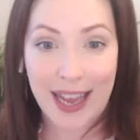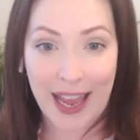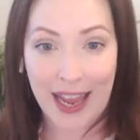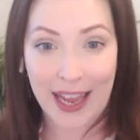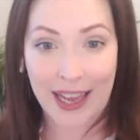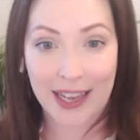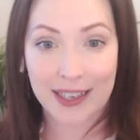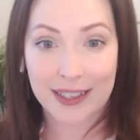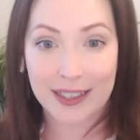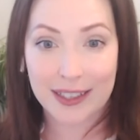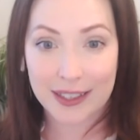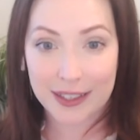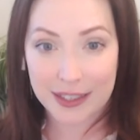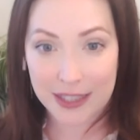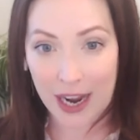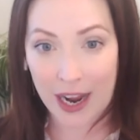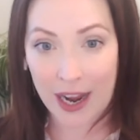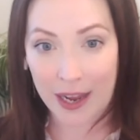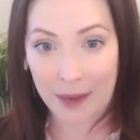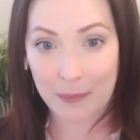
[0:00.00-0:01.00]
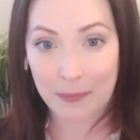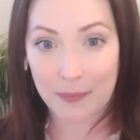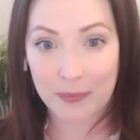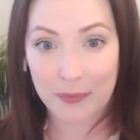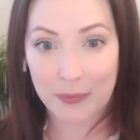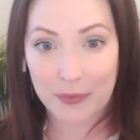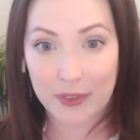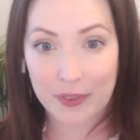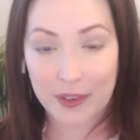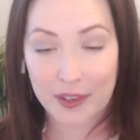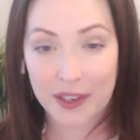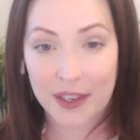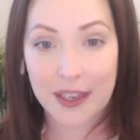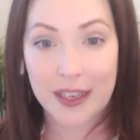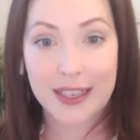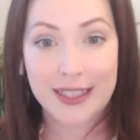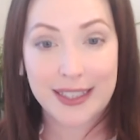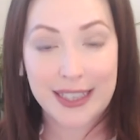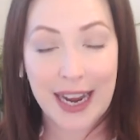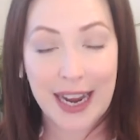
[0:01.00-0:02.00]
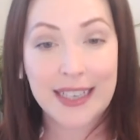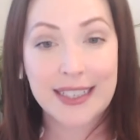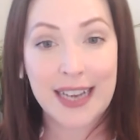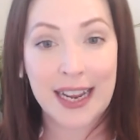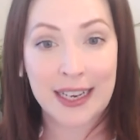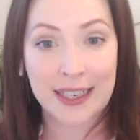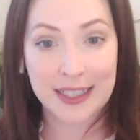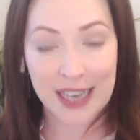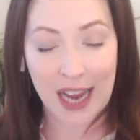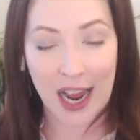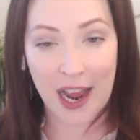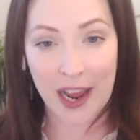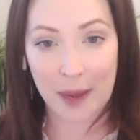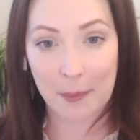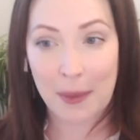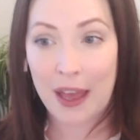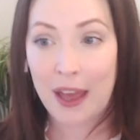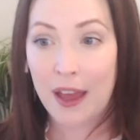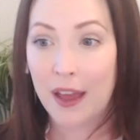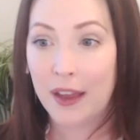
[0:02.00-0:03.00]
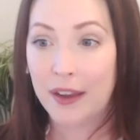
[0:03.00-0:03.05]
a time. Date and time.